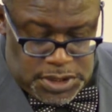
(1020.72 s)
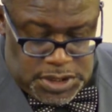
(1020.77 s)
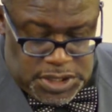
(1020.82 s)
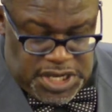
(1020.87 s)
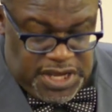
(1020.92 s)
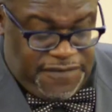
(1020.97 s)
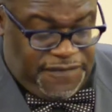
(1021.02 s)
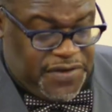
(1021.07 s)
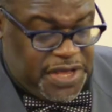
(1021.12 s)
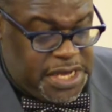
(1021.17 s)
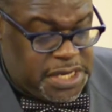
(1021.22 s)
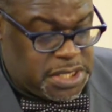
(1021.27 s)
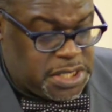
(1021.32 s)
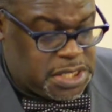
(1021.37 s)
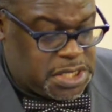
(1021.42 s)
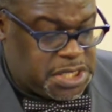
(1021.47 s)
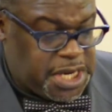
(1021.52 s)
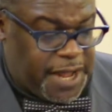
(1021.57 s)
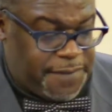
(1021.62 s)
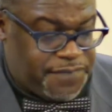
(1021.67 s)

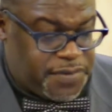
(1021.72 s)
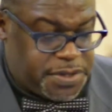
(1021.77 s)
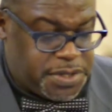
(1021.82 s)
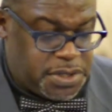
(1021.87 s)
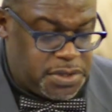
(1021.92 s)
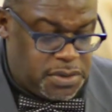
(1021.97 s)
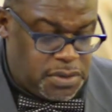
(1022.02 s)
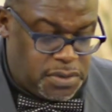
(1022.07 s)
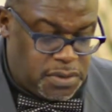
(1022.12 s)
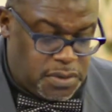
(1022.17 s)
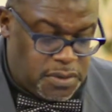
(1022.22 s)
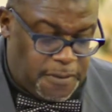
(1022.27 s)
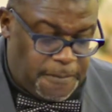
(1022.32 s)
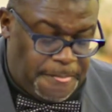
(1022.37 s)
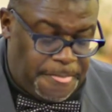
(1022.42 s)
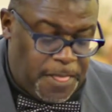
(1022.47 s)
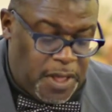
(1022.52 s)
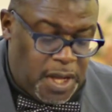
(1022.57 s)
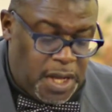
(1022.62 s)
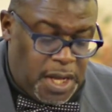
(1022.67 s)
Ephesians chapter 2,
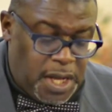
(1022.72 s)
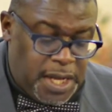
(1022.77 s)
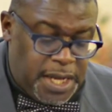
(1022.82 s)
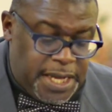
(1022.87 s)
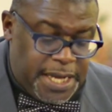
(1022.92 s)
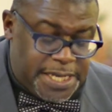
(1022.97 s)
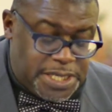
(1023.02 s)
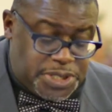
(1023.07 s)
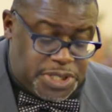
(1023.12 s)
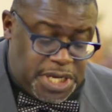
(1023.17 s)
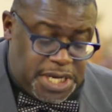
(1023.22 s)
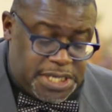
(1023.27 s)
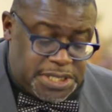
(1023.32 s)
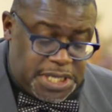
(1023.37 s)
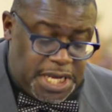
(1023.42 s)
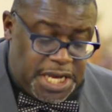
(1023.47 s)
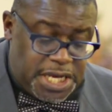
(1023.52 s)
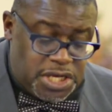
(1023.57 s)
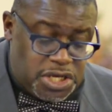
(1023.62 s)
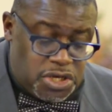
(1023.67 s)
it says,
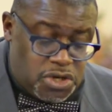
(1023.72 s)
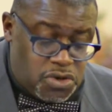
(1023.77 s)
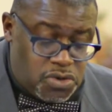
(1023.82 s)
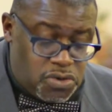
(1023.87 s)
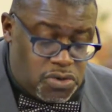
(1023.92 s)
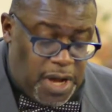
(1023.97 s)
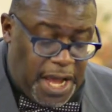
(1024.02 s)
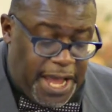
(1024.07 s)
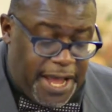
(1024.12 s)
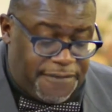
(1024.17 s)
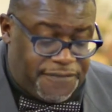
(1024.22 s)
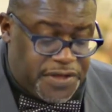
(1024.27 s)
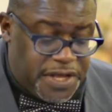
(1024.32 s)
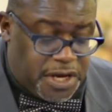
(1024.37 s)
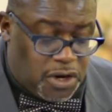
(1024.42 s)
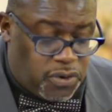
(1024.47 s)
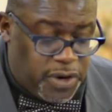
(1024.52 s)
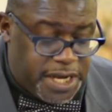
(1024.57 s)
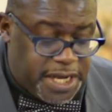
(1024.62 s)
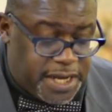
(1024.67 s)
and you hath he
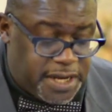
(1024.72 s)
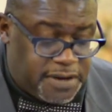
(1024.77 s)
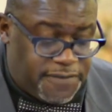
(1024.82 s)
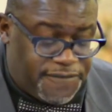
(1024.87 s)
quickened,